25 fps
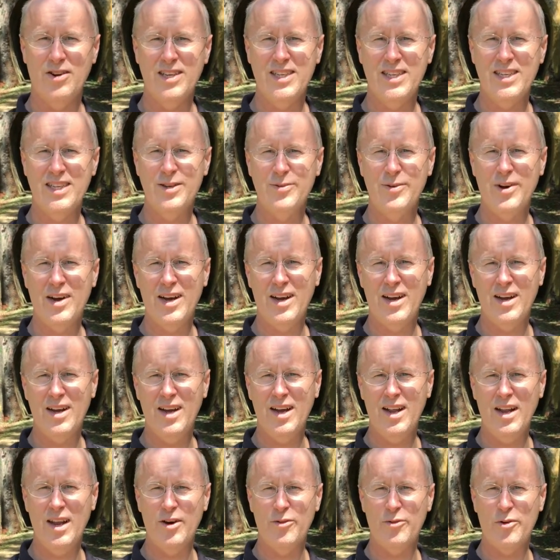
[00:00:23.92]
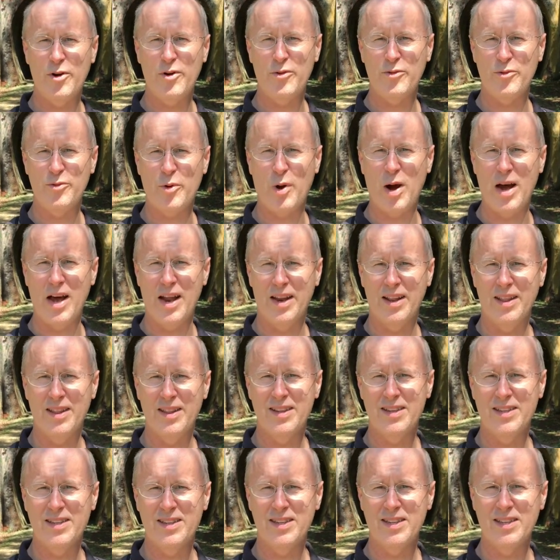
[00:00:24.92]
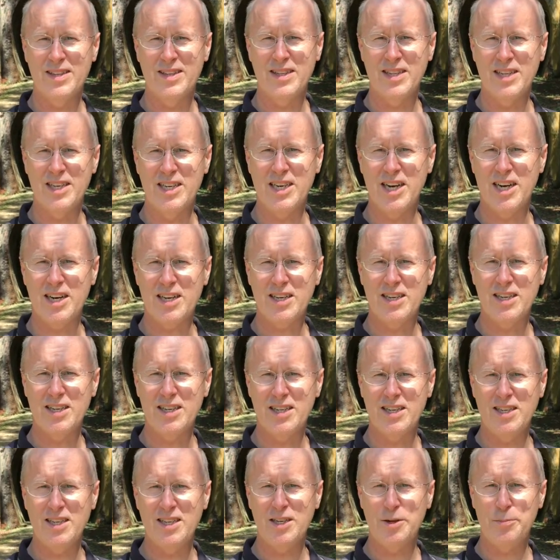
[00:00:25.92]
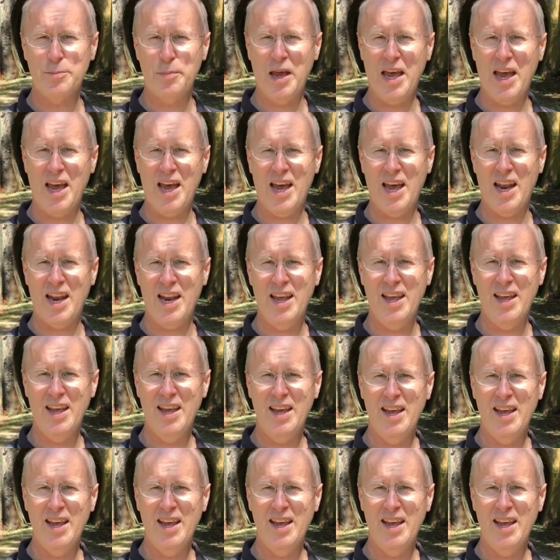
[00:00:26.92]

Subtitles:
Konnichiwa. Hello everyone. This is the Duck in Japan.